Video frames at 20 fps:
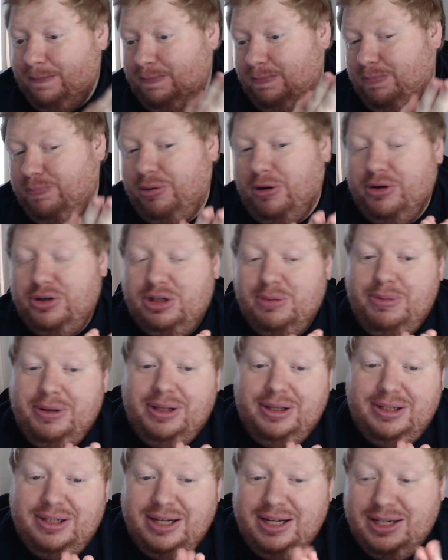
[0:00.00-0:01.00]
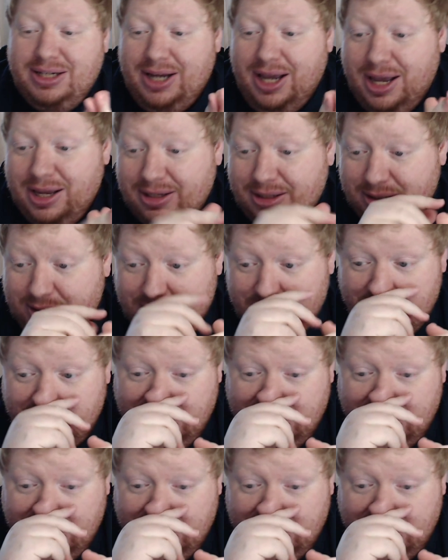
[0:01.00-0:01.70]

Possibilities, yes.